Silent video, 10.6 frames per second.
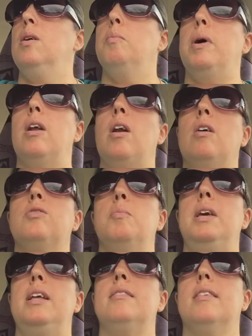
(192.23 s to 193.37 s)
But it also
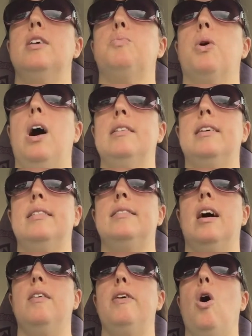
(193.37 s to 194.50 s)
means less processed
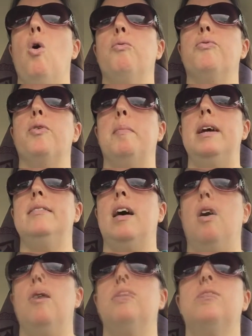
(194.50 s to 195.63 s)
stuff at home for
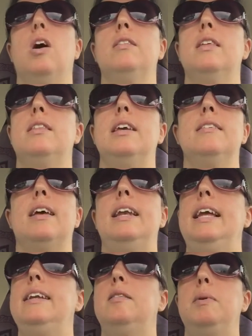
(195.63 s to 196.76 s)
myself. I'll salt the things that
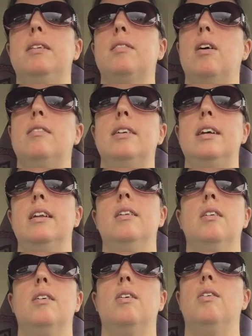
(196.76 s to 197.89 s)
need to be salted,
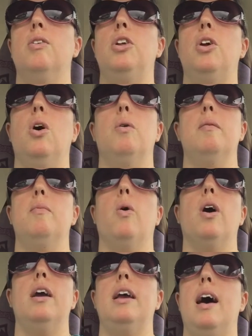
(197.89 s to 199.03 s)
you know, or
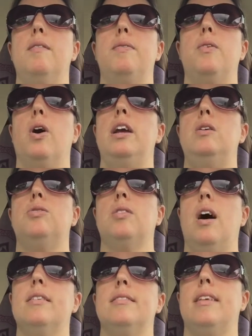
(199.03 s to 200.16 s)
I use
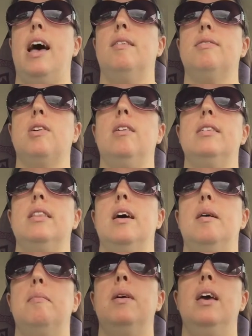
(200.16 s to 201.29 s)
sauces that have salt in
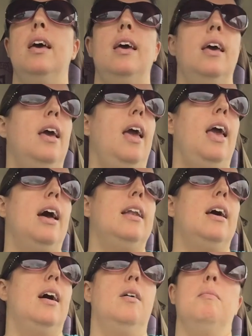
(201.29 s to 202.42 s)
them, and
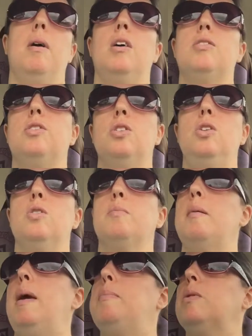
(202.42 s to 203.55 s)
I'll still use my
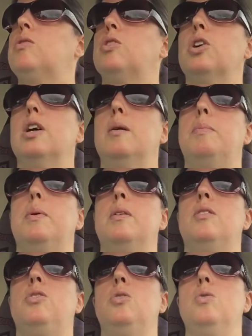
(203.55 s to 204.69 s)
maple syrup
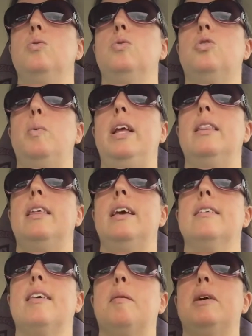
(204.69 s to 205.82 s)
to sweeten
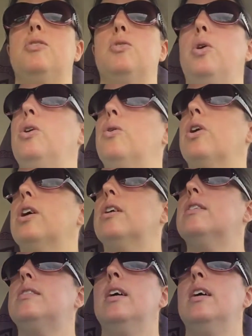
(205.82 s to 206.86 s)
things like my soy yogurt.